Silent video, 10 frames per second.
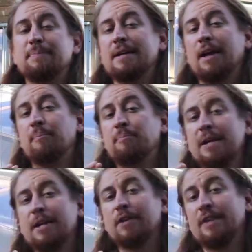been a
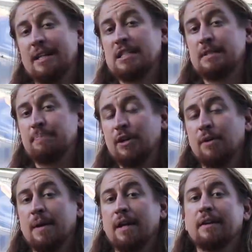bit of an
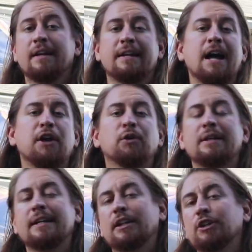experiment. Not only
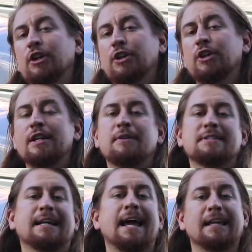did it look good and I
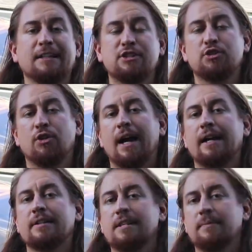was like, hey, let's try
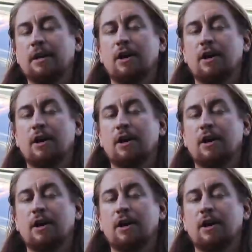it, it's gonna be